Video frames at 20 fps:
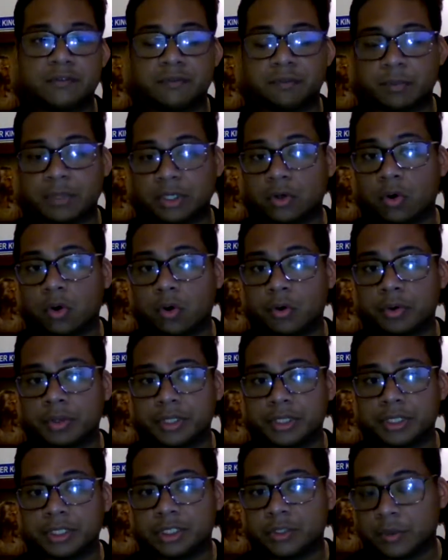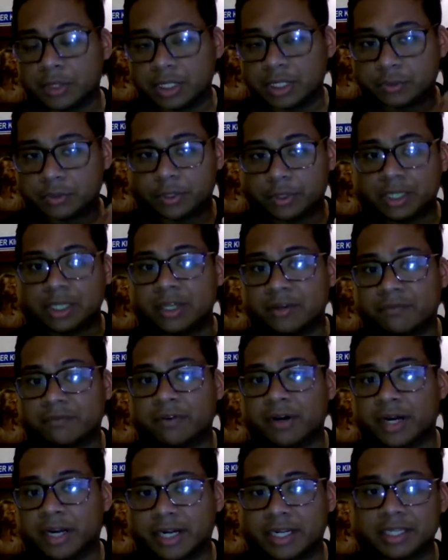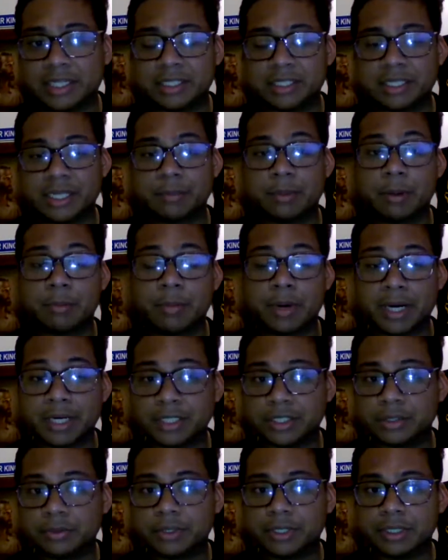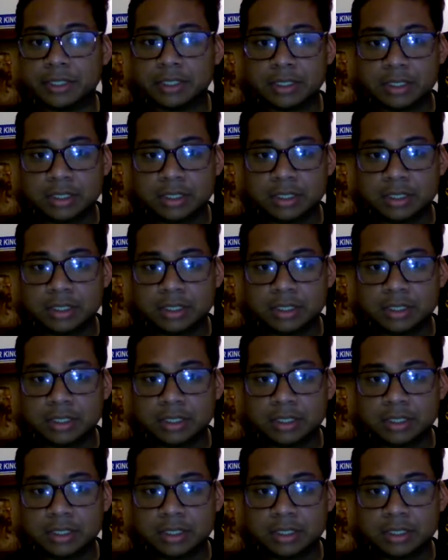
my goal in 2020 if I set my mind to it.